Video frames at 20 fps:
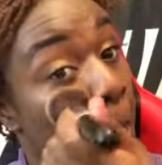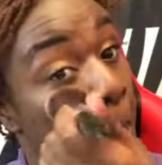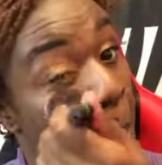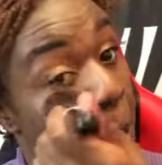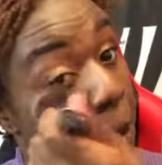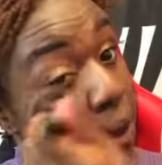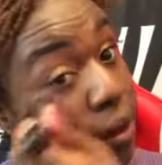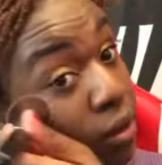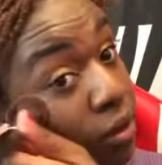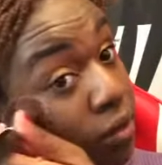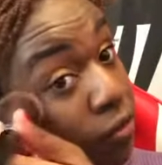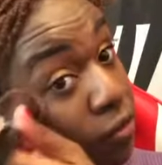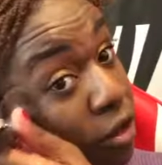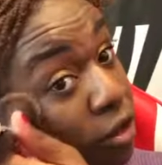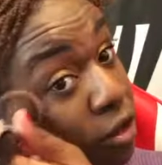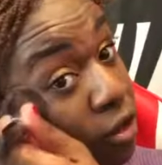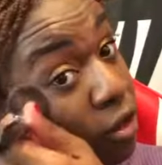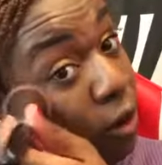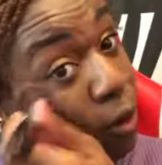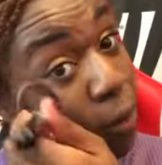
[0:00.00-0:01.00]
Because if
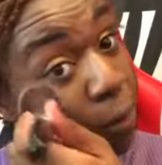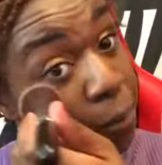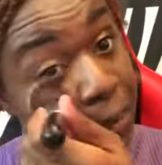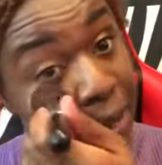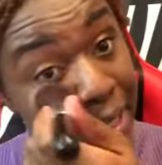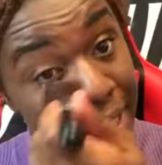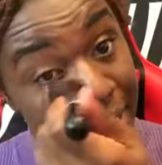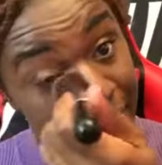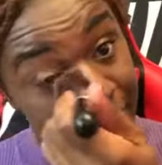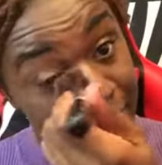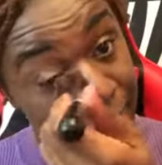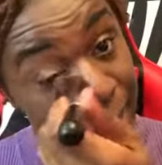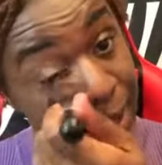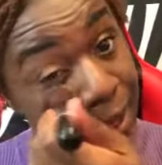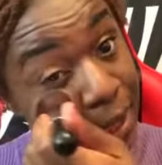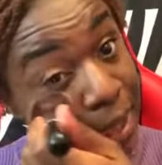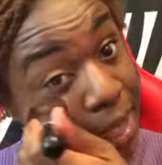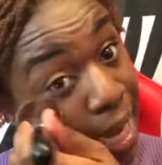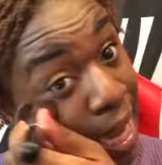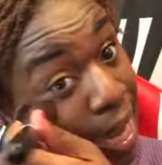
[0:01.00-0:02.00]
you don't blend this
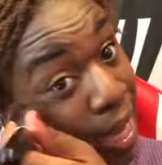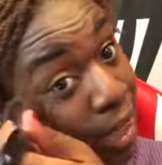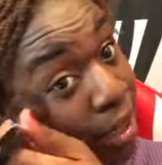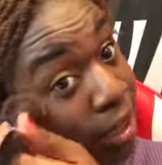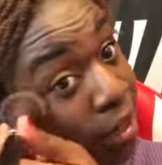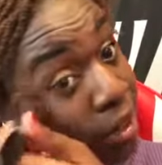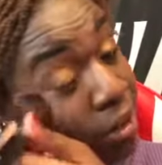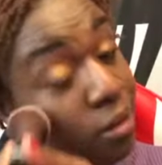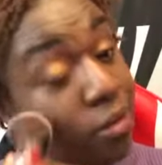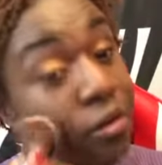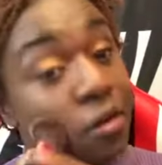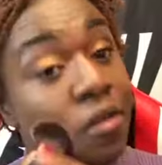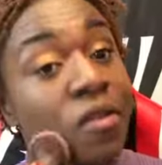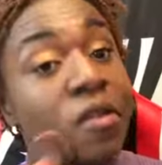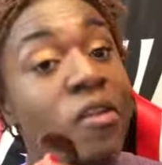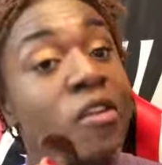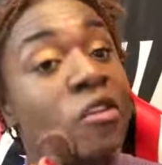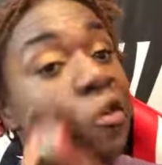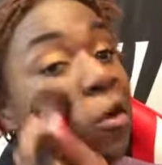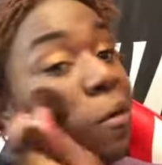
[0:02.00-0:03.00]
neck,
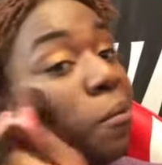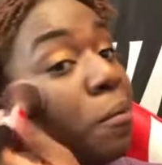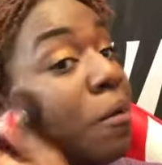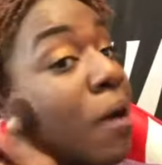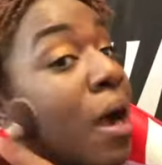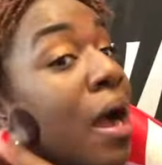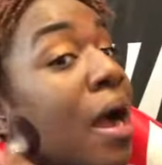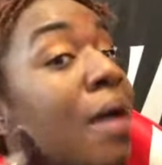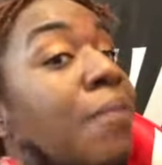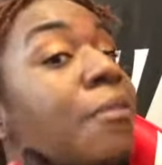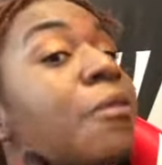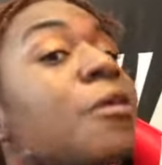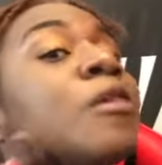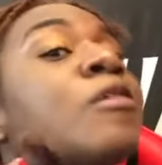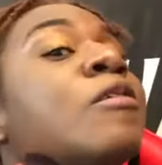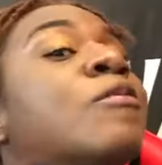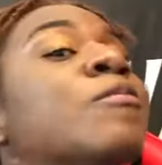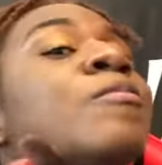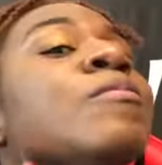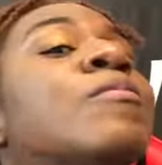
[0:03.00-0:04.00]
it's a
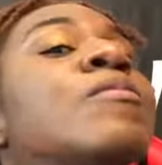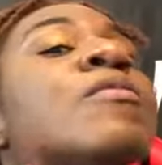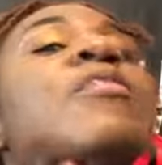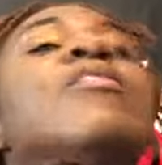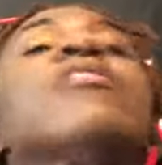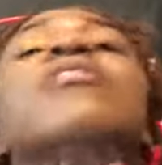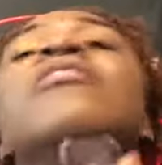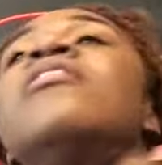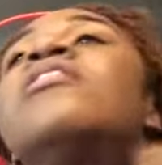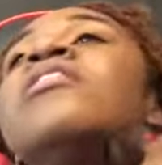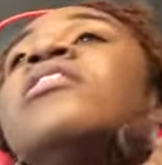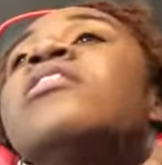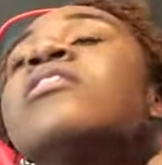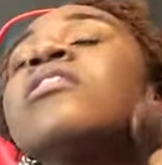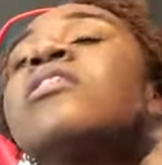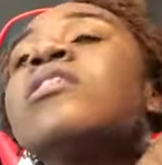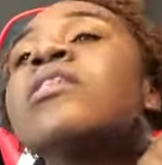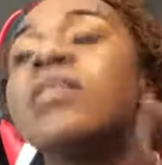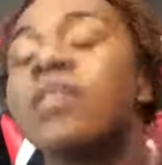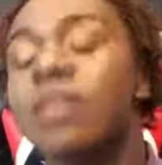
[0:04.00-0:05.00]
problem.
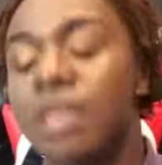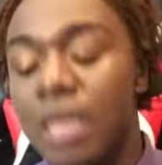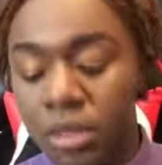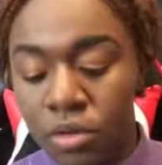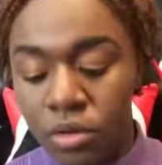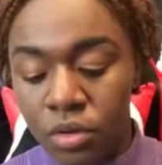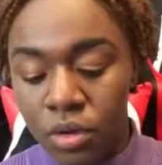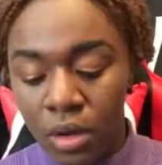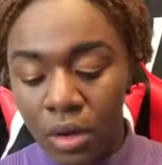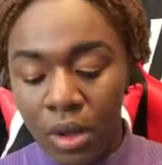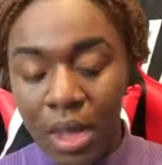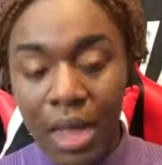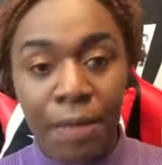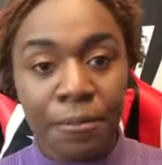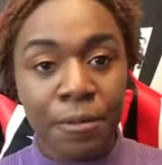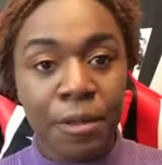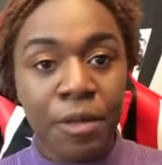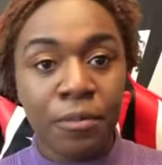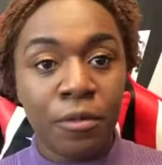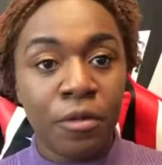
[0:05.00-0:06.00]
Then you know how
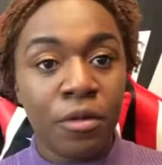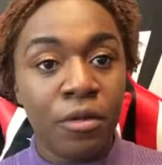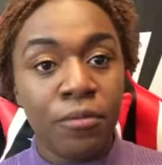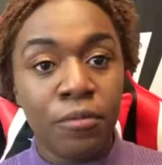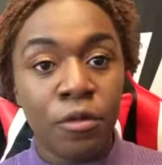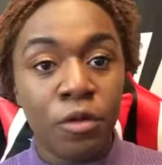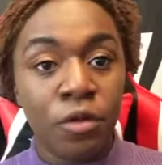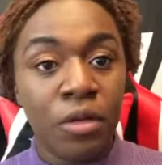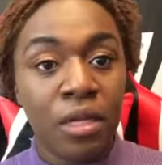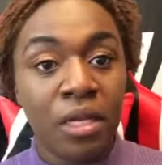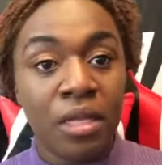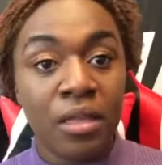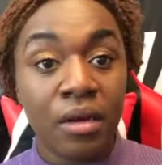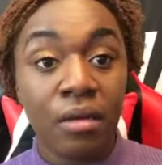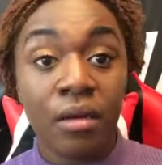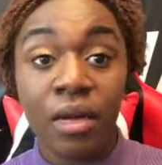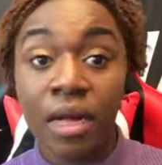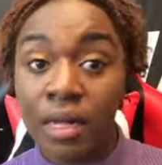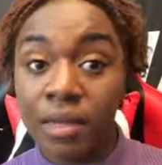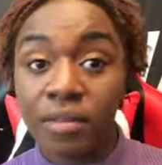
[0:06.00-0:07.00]
people in beauty,
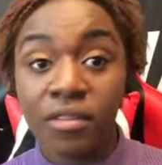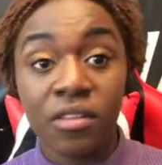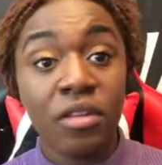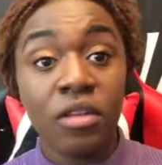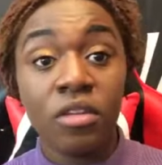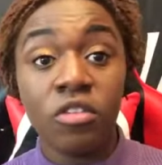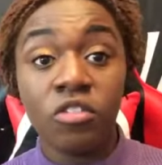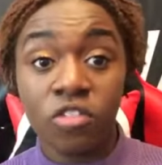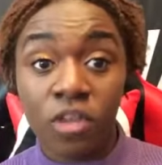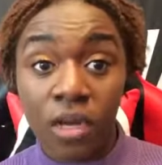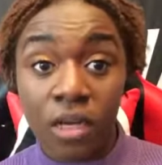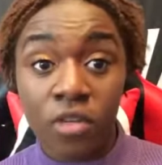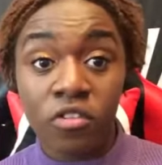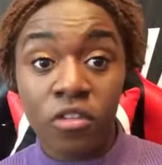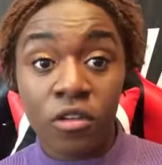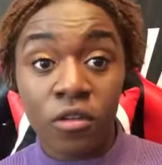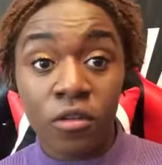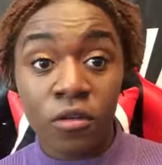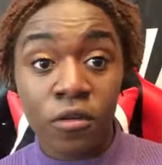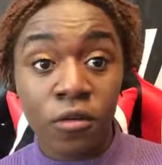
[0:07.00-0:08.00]
they're constantly
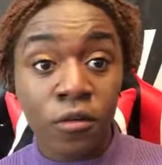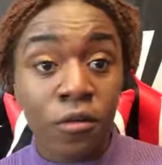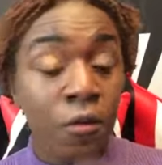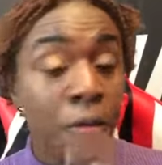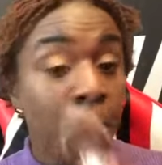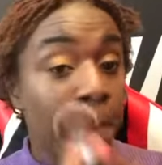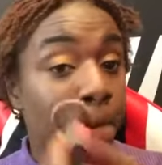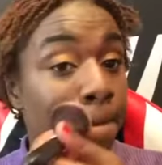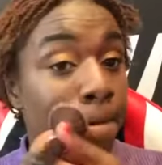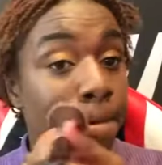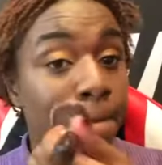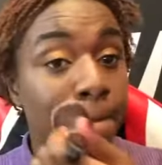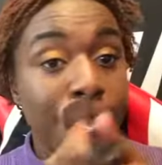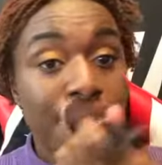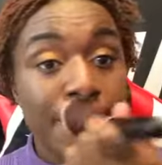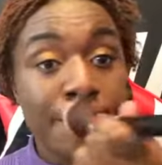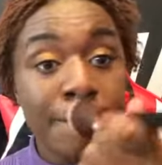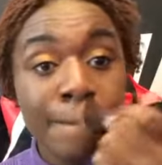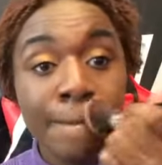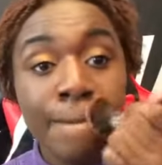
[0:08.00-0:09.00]
judging you.
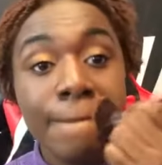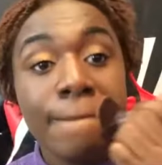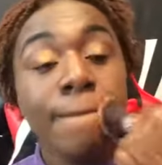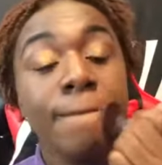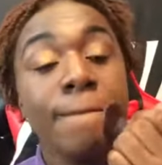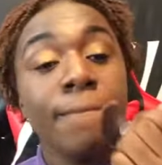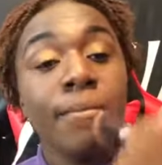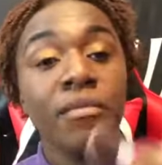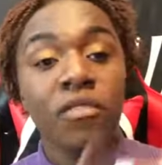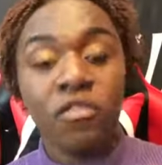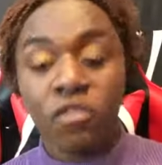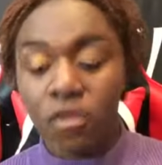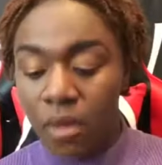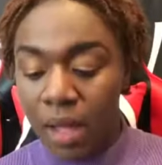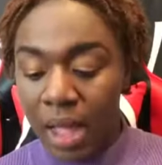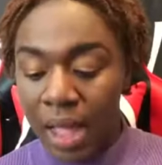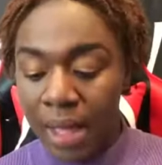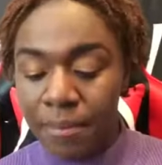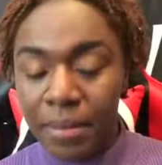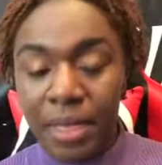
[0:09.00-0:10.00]
So
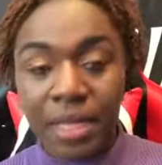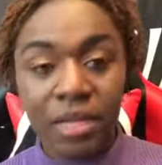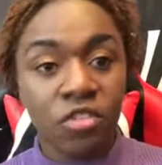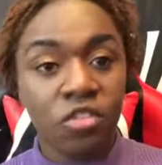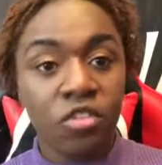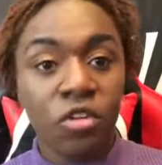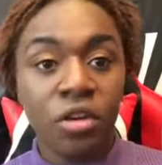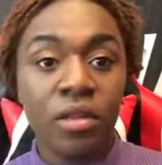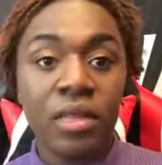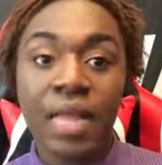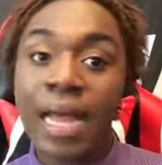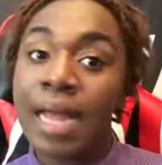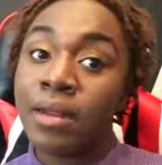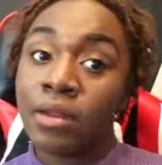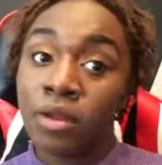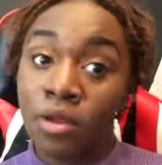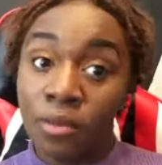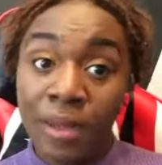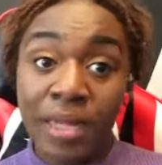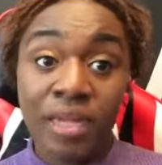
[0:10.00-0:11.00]
I make sure that
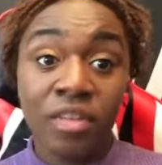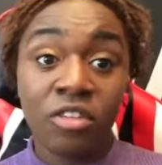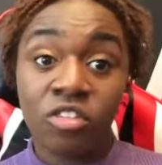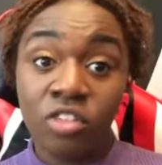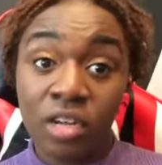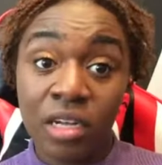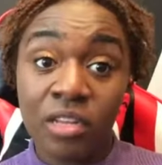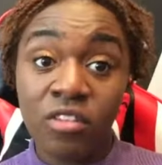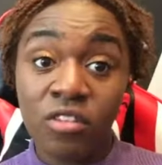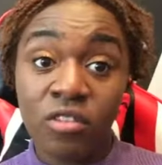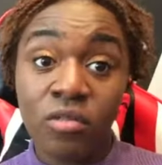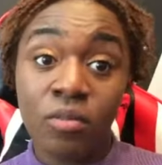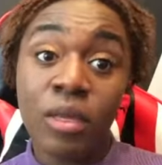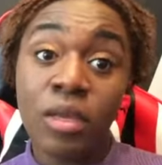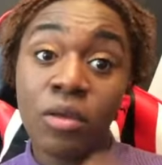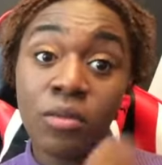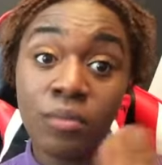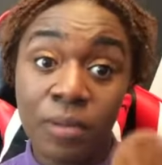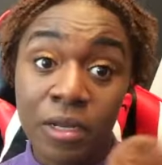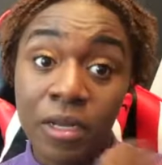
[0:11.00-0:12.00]
nobody judges
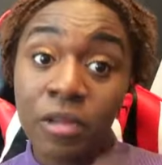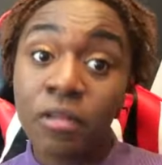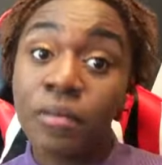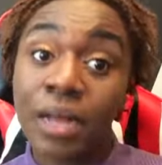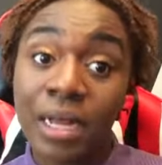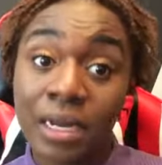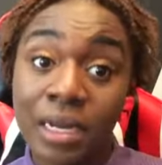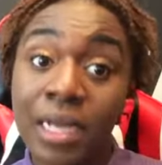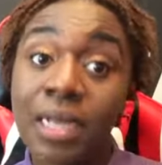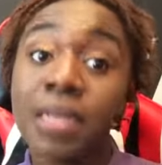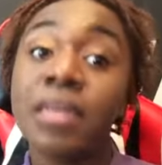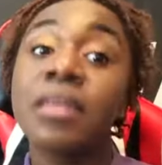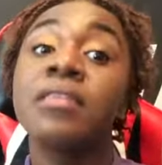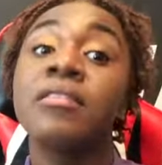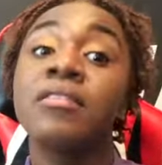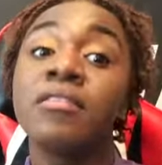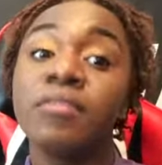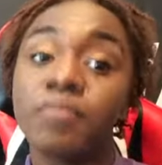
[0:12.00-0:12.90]
me because my neck is